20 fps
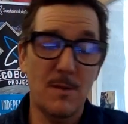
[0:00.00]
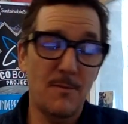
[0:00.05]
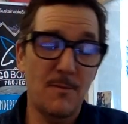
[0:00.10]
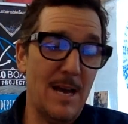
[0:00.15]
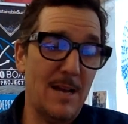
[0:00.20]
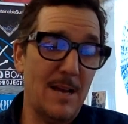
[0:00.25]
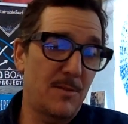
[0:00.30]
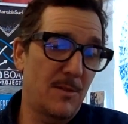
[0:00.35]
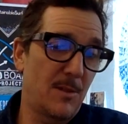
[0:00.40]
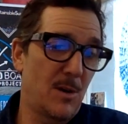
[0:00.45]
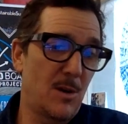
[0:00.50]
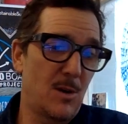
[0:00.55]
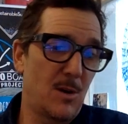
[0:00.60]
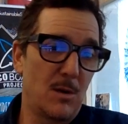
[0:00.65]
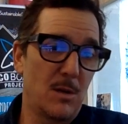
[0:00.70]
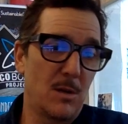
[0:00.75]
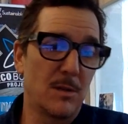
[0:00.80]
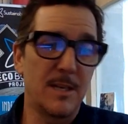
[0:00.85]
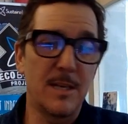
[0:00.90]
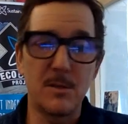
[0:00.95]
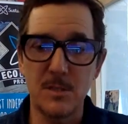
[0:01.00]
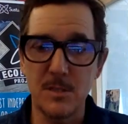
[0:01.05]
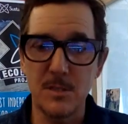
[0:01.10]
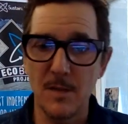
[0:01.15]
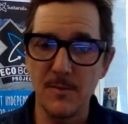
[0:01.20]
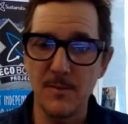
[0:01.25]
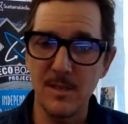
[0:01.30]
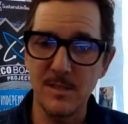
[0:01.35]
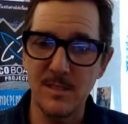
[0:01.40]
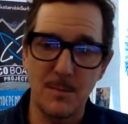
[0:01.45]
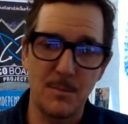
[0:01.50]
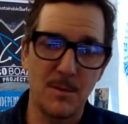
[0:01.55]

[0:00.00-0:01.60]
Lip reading: In fact, they're leaders on this.